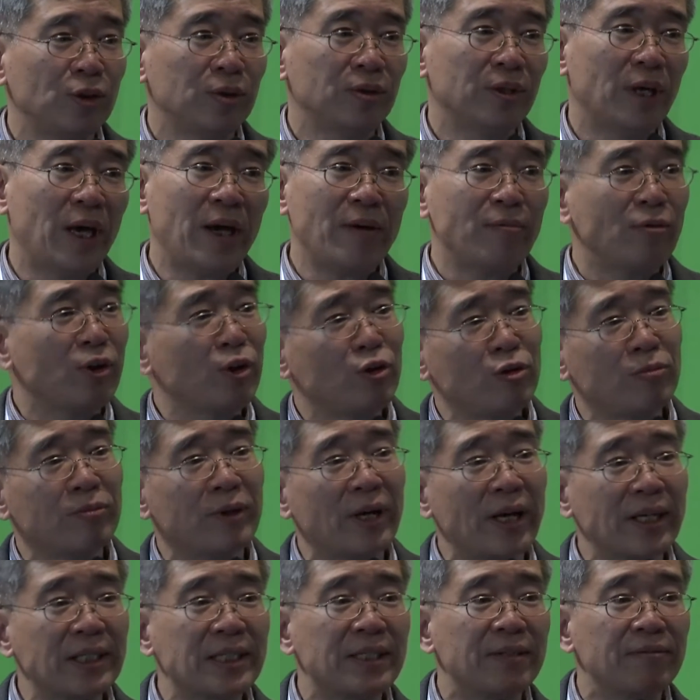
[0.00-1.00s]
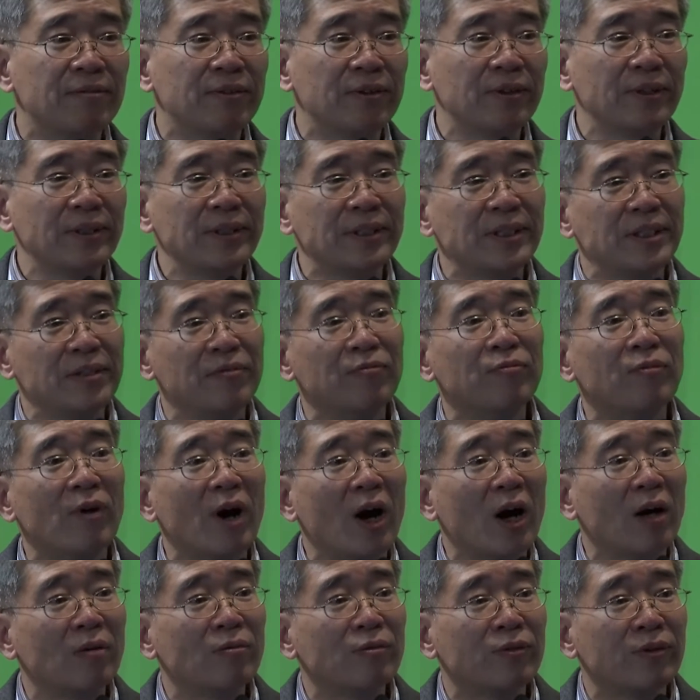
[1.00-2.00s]
Every human activity is
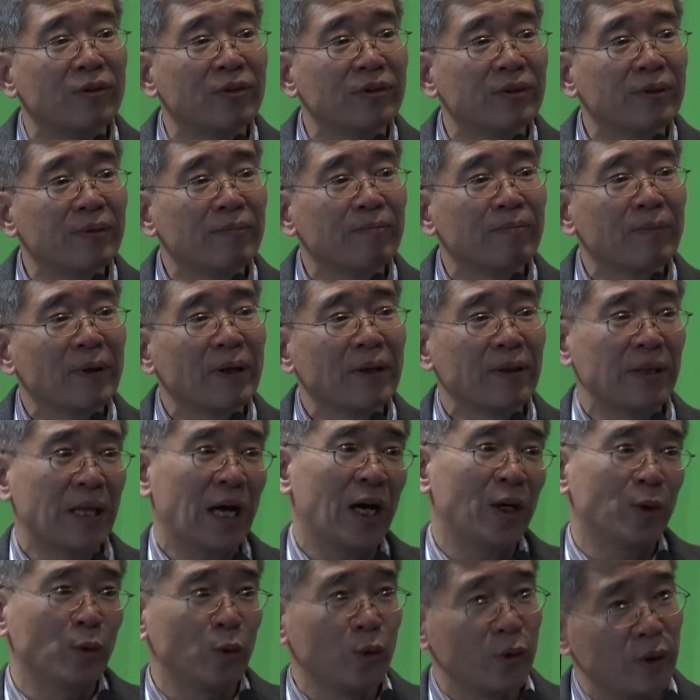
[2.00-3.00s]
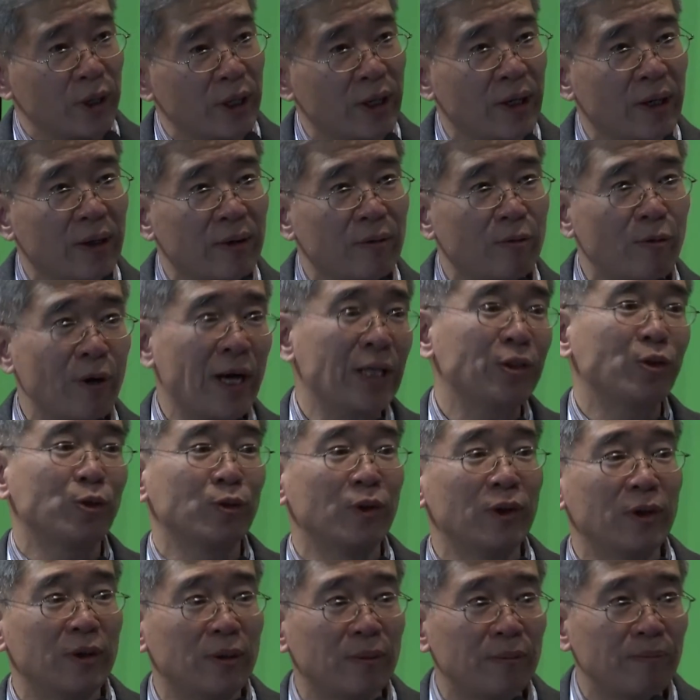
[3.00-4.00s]
involved not only
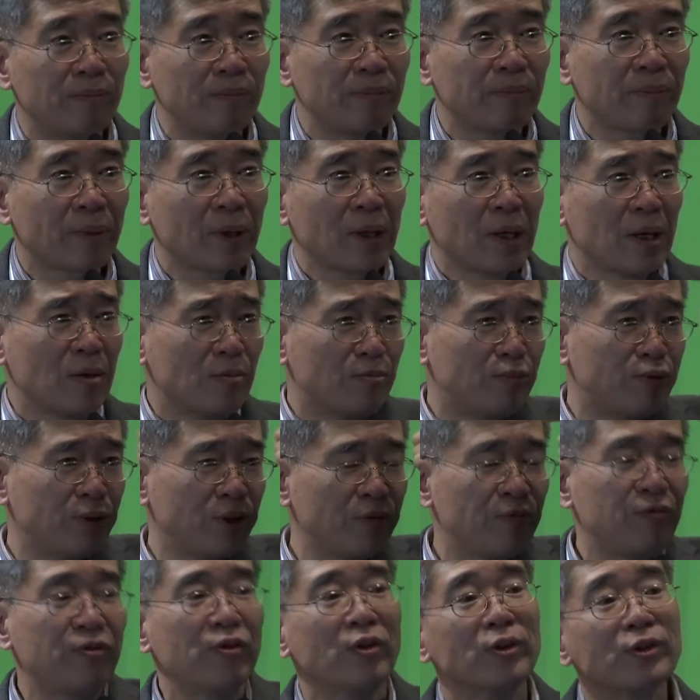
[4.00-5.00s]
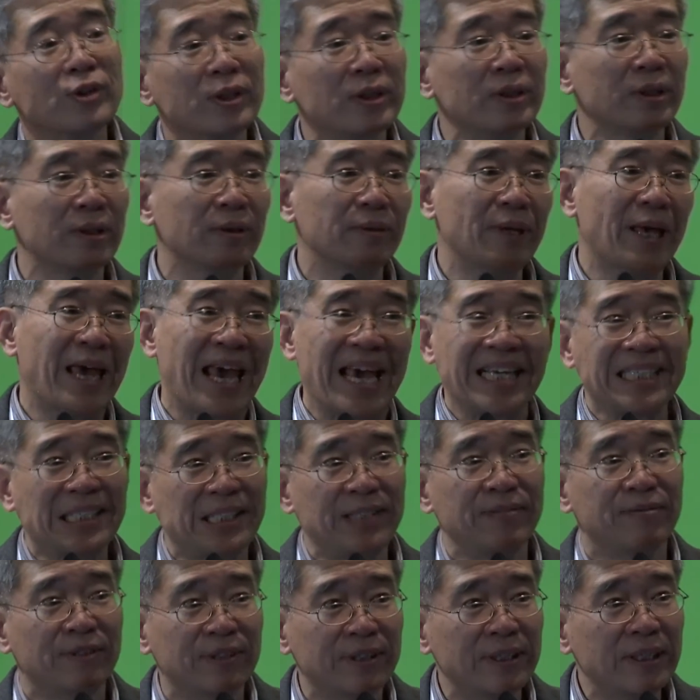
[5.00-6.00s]
rational prefrontal
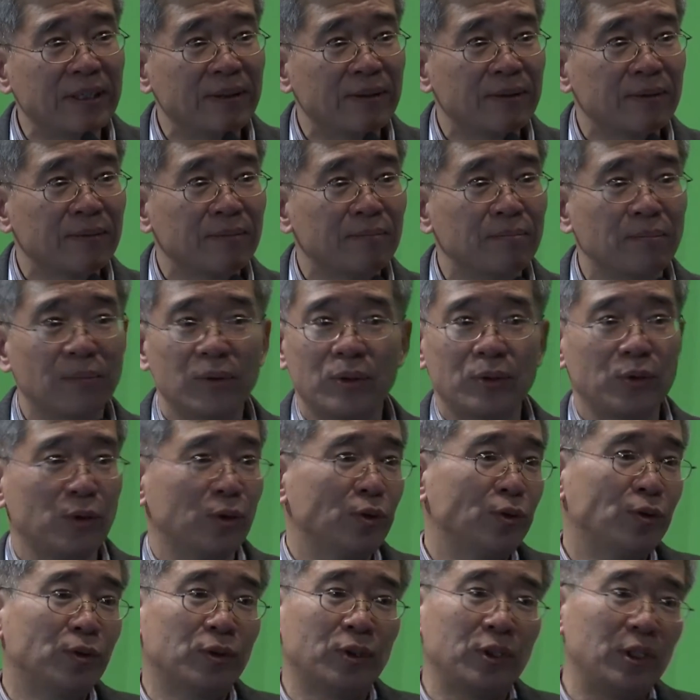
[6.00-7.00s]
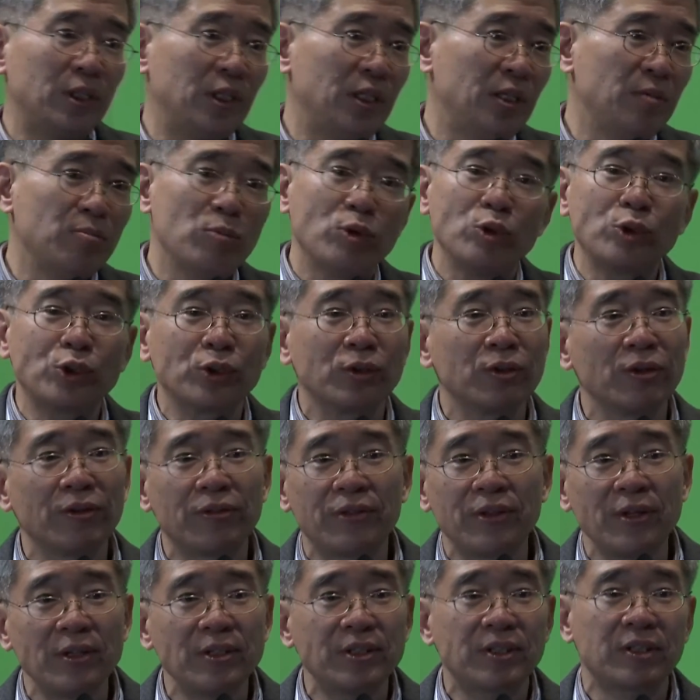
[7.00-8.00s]
activity, but also emotional
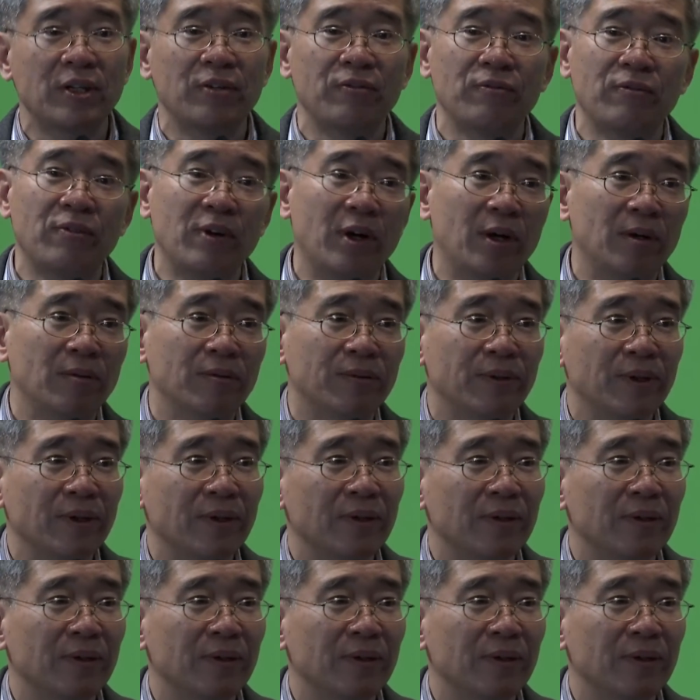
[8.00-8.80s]
things are involved.